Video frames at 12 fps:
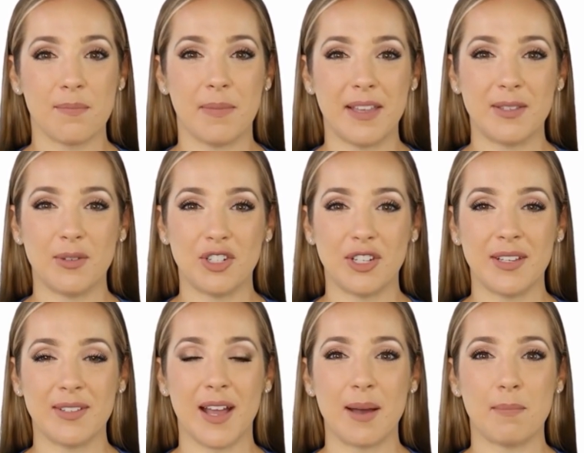These
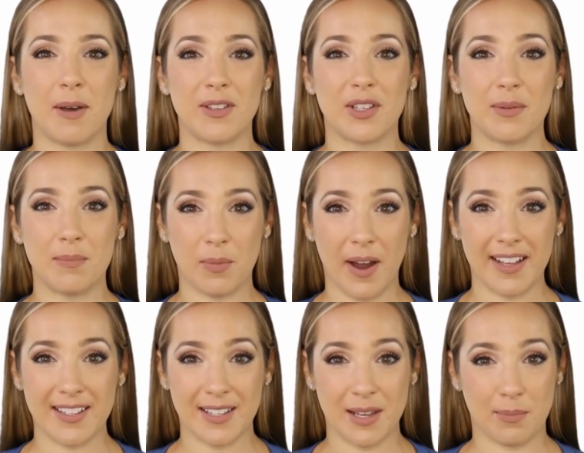machines are built to
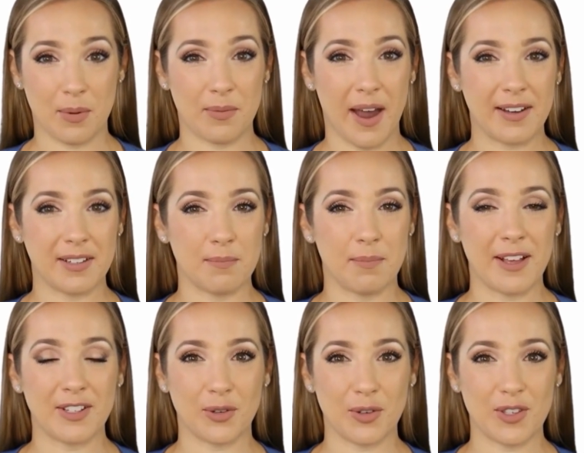impress and provide the
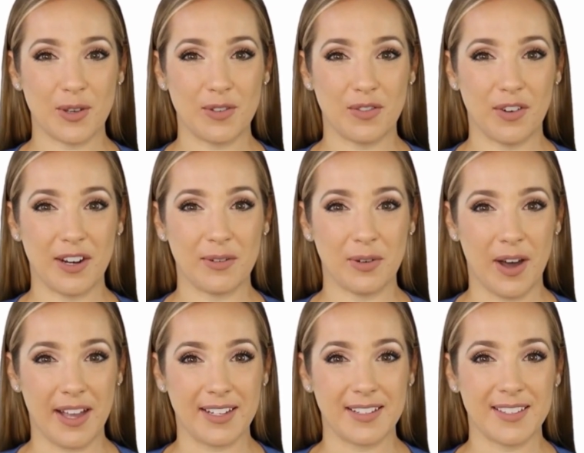best results for your
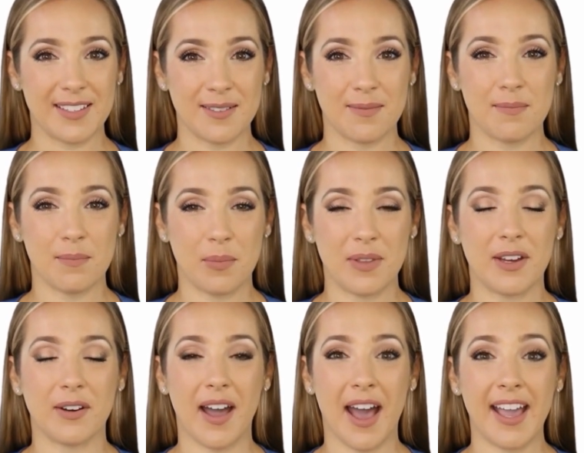clients. With
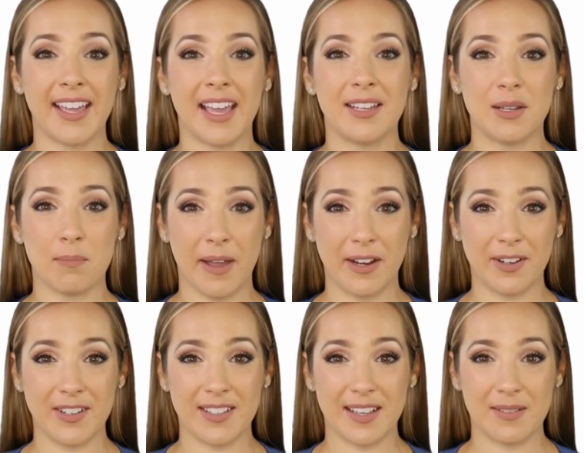their high-end
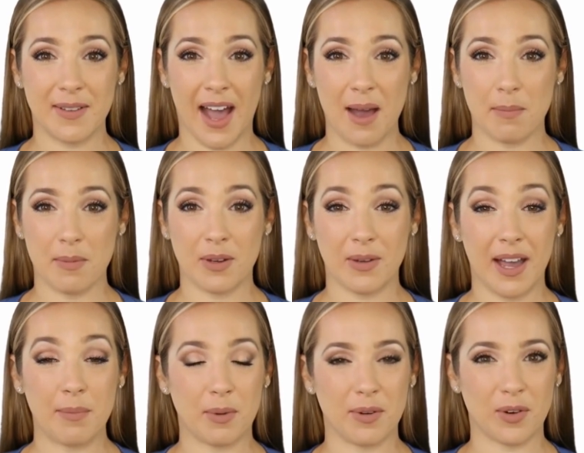appearance and
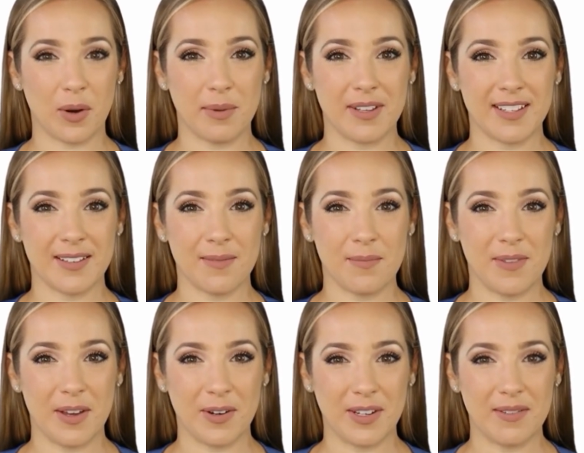top-of-the-line performance,
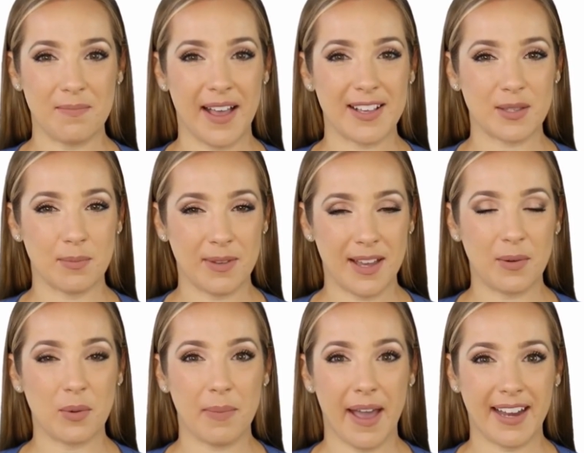they're an investment
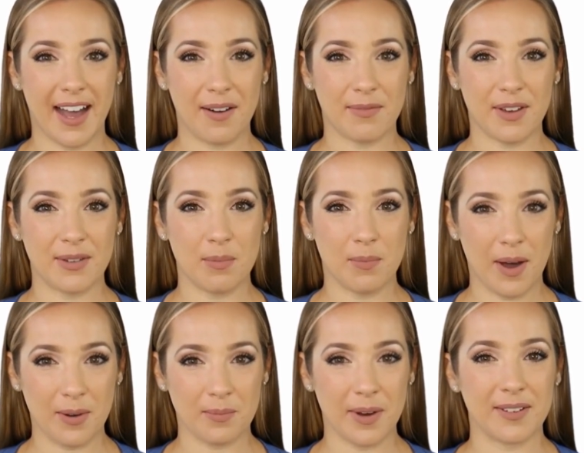that will pay off in the
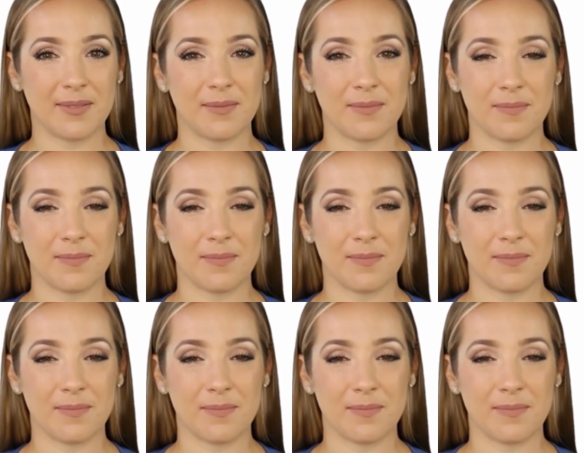long run.